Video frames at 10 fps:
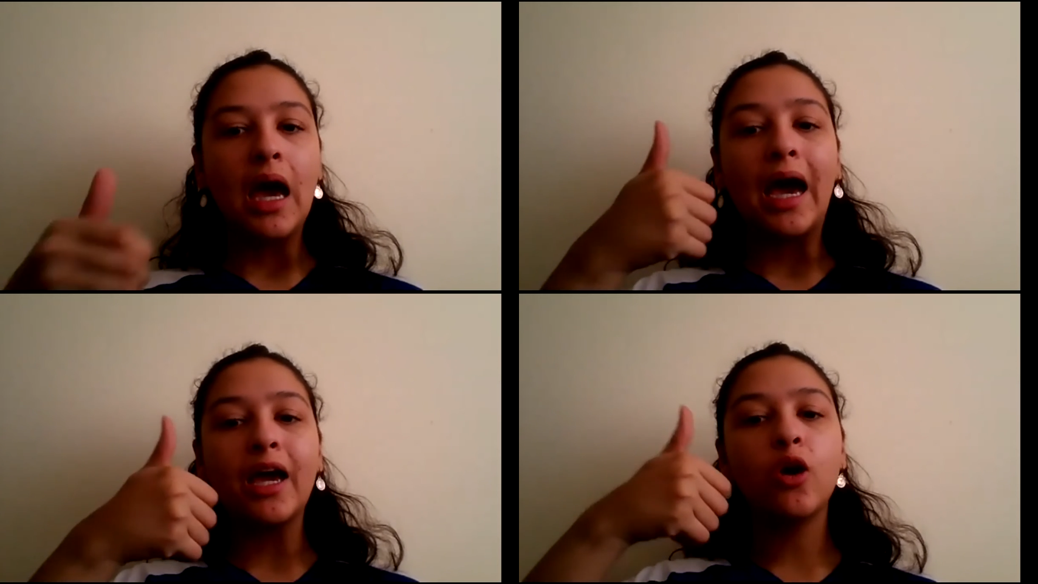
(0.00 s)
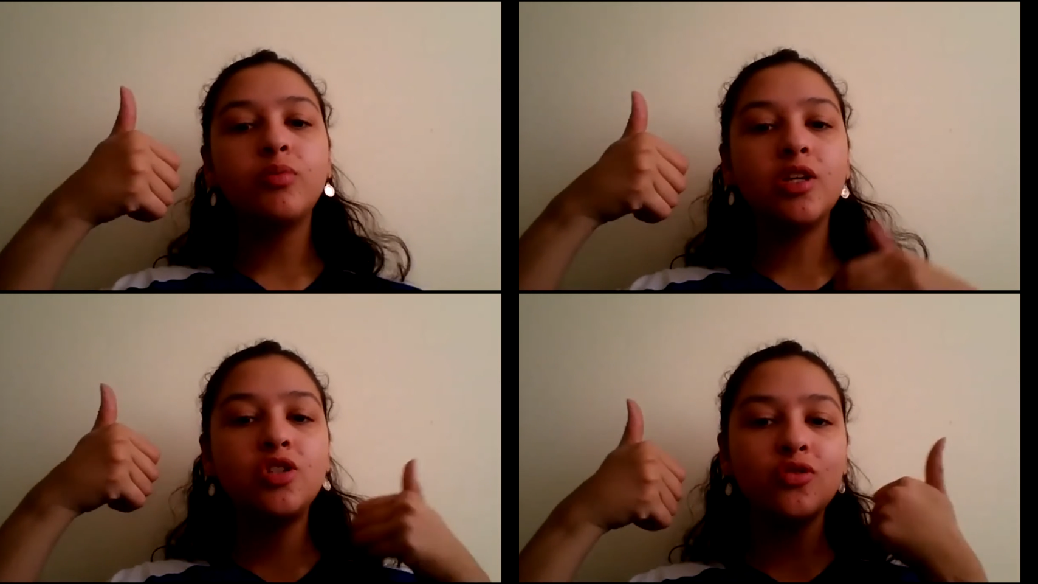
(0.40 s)
I hope
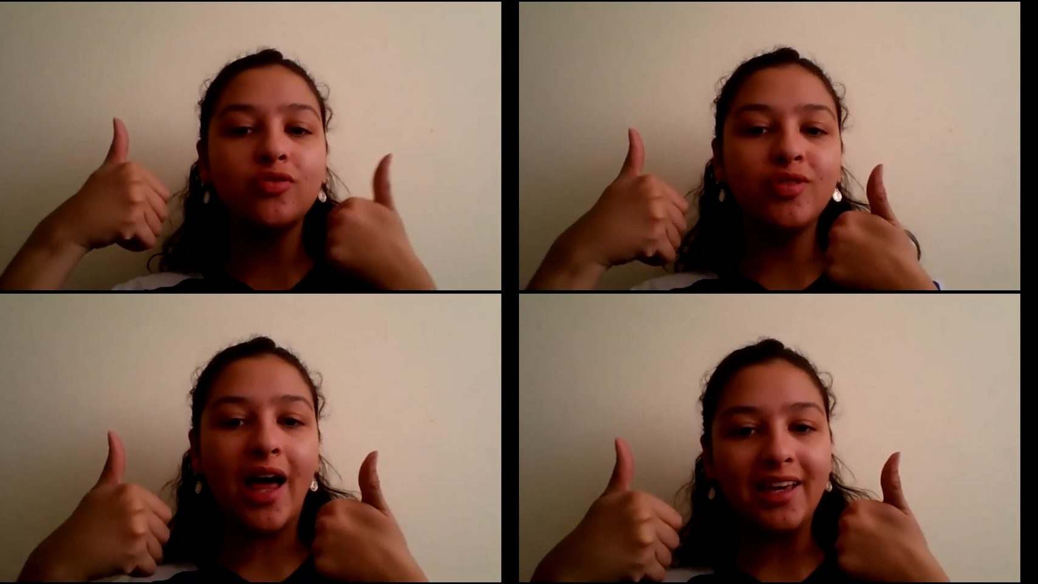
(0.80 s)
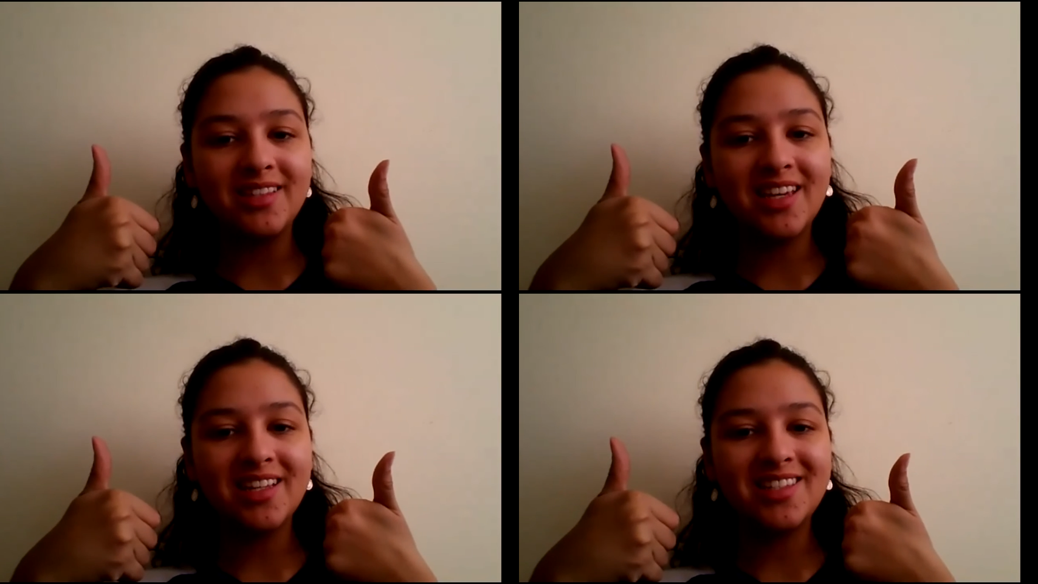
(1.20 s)
that you've
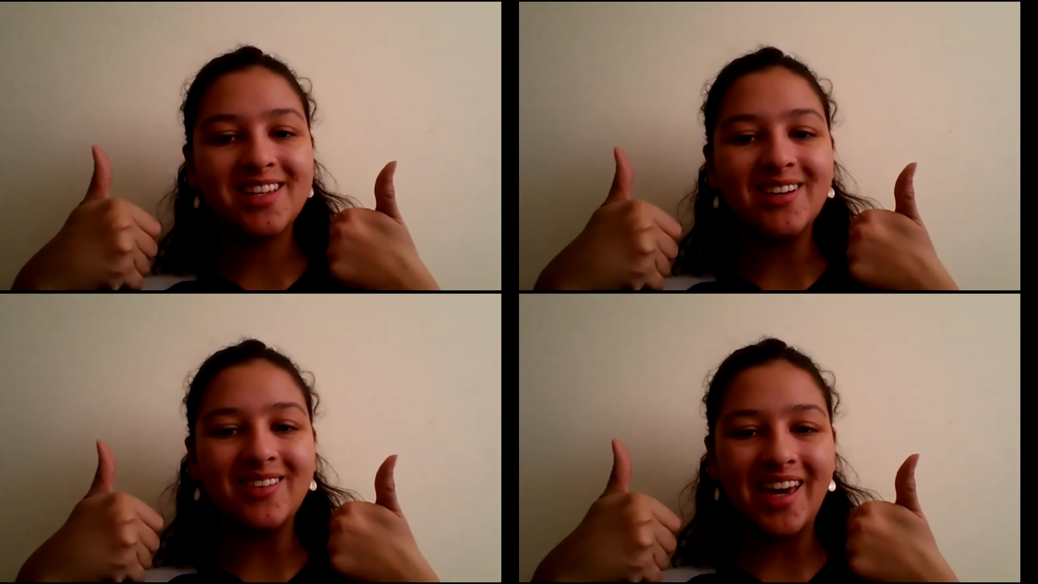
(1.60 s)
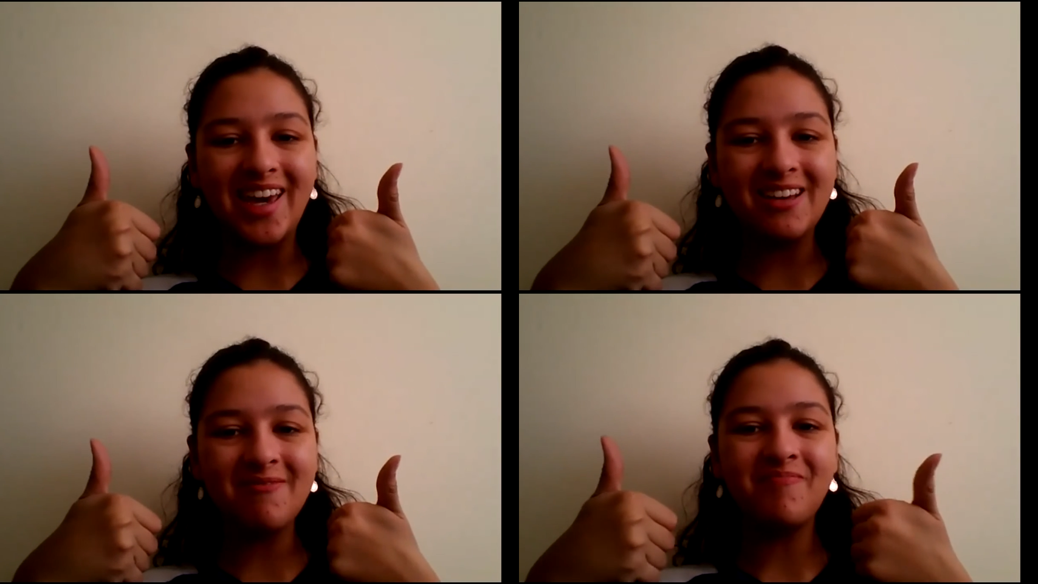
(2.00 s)
liked it, okay?